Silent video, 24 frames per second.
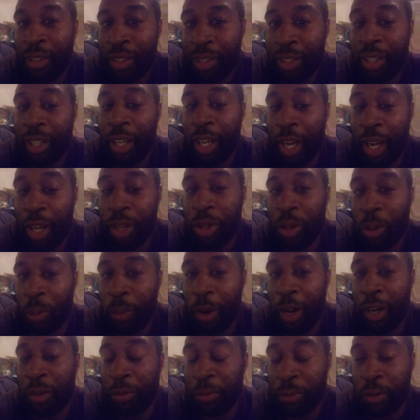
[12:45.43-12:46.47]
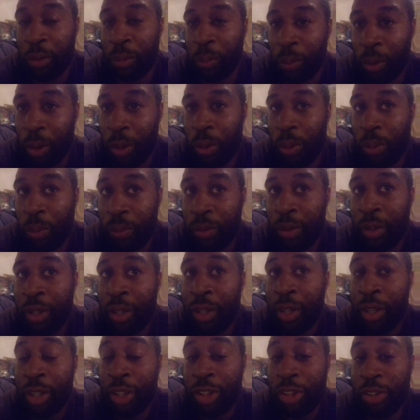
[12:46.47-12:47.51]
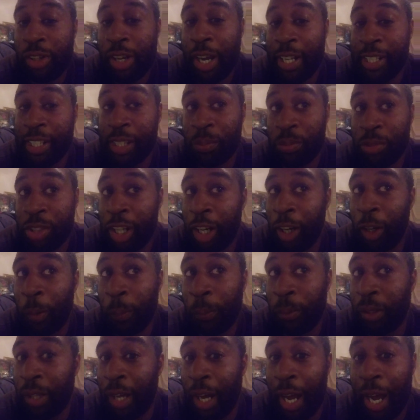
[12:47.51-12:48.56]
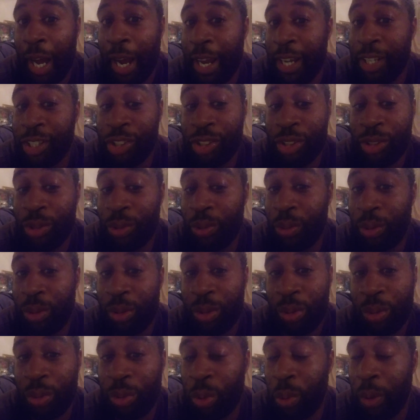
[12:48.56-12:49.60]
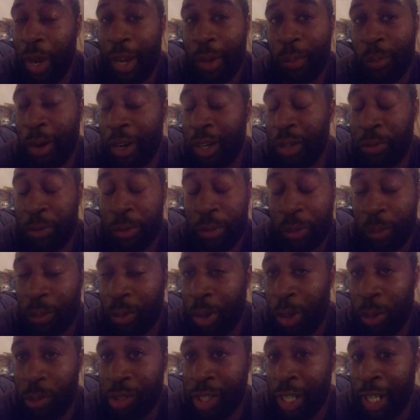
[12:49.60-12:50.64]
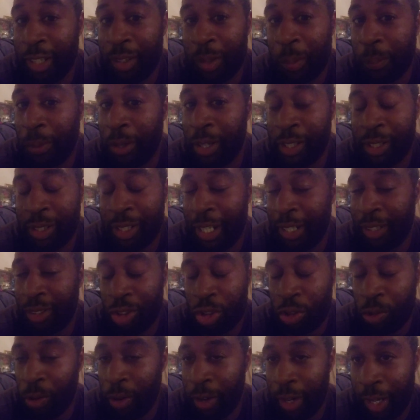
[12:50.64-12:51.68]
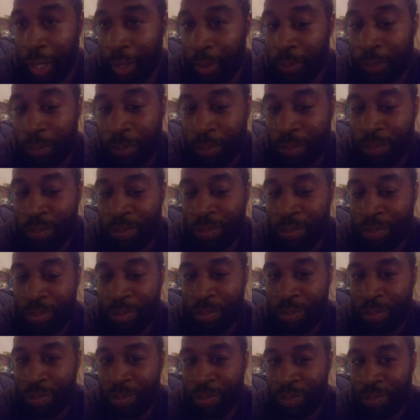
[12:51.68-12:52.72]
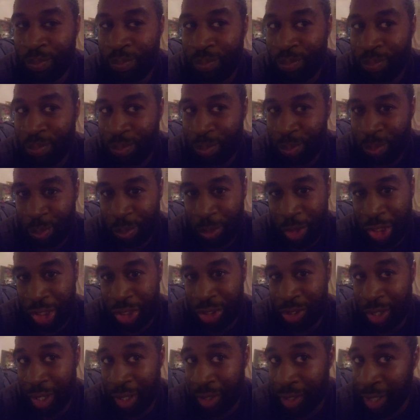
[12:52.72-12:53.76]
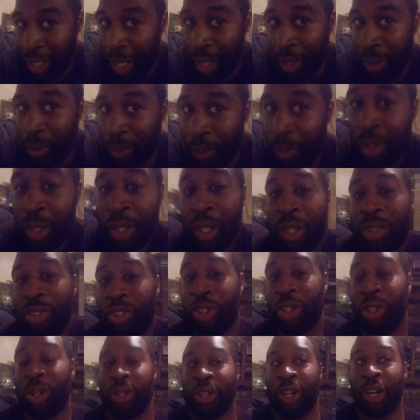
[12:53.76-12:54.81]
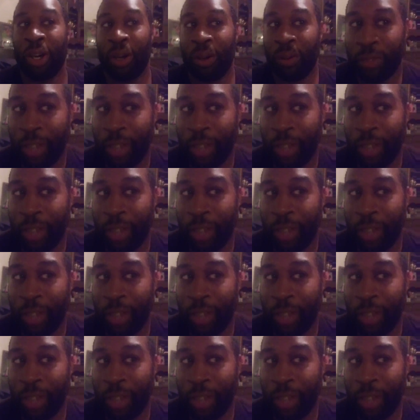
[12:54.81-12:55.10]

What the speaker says: Yeah, you're ready for the road. You got some terrible eyes? You ain't ready for the road. Take the bus, take the train. I'm just trying to tell you. Do you know